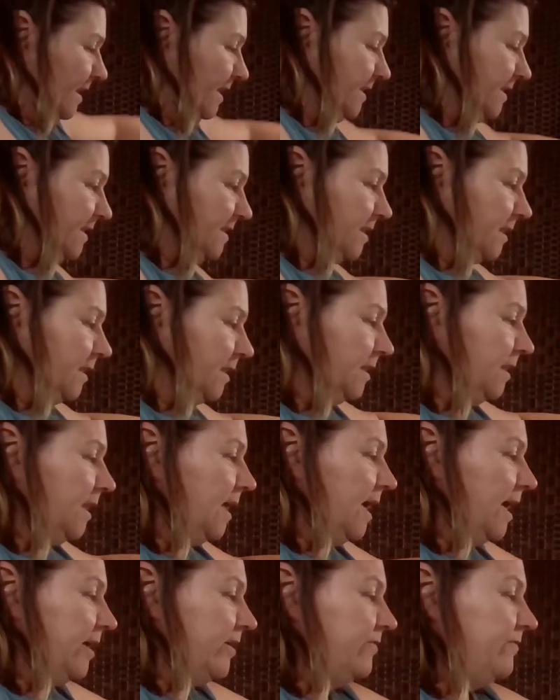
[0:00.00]
This is a
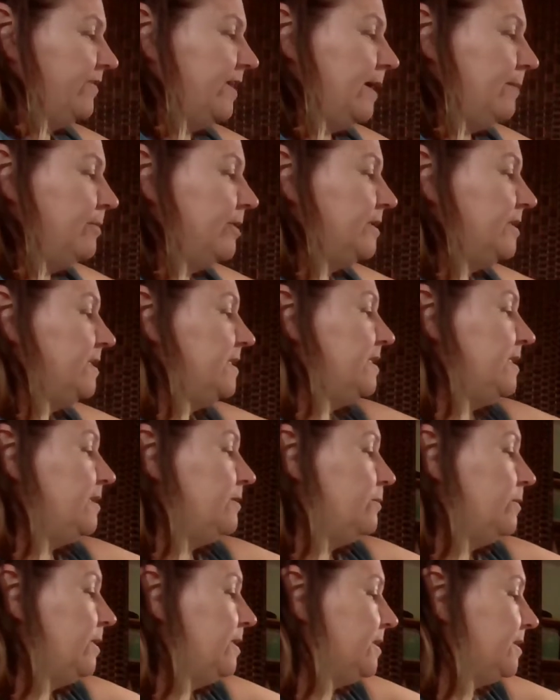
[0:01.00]
lot of fabric to
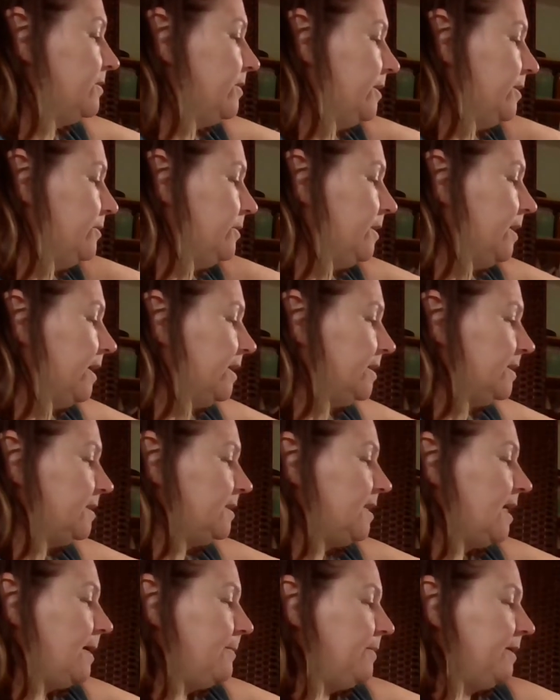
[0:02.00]
deal with, so I do a lot of
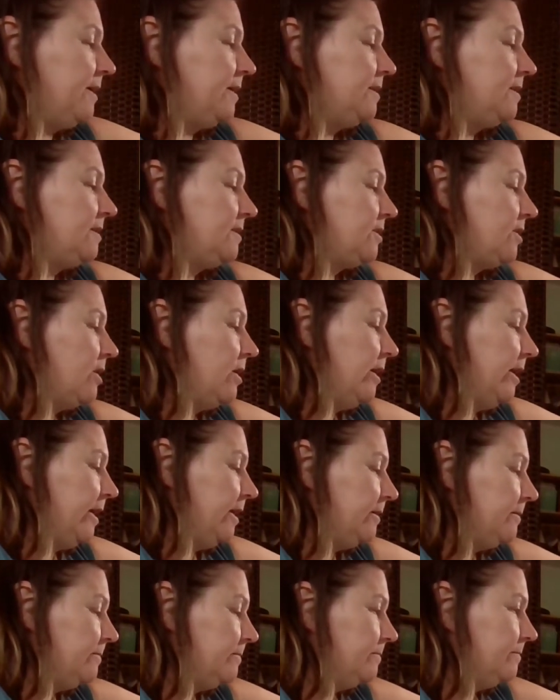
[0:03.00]
stopping and
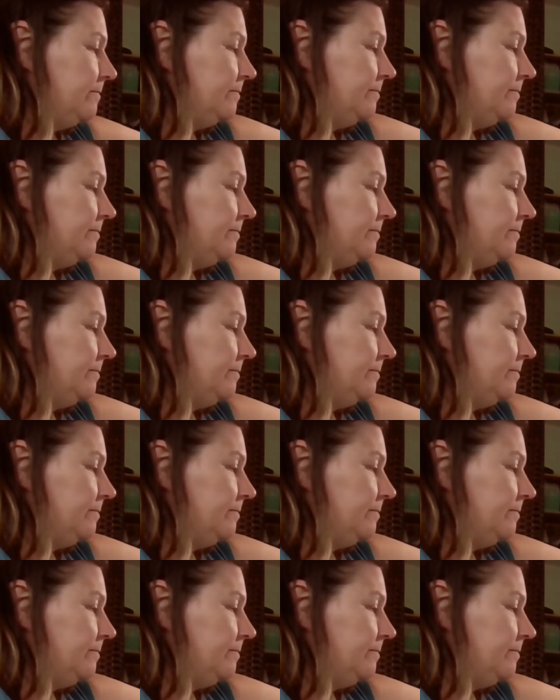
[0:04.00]
starting.